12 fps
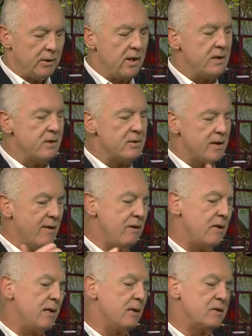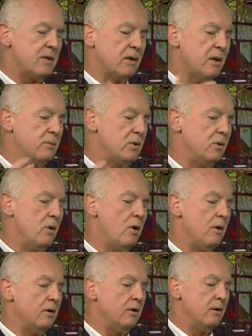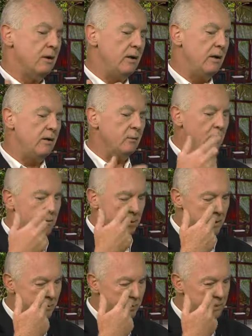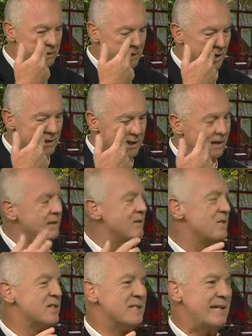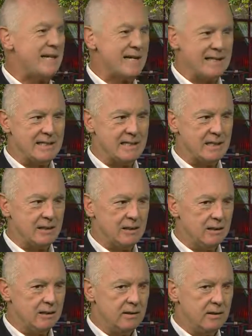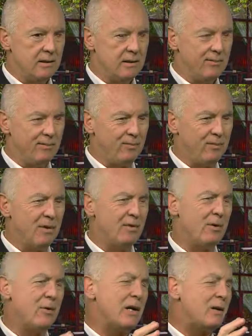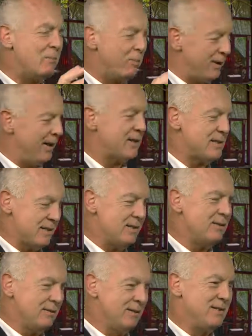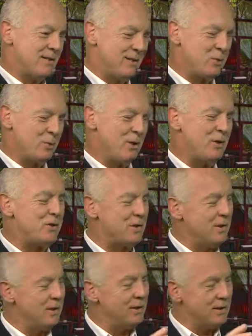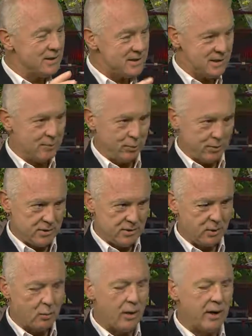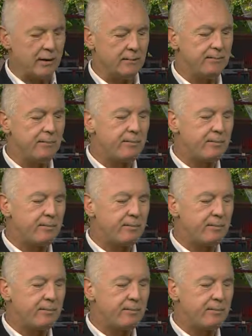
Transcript: But then there's everything else that comes along, and when people start to understand a very complex situation in this simplistic way,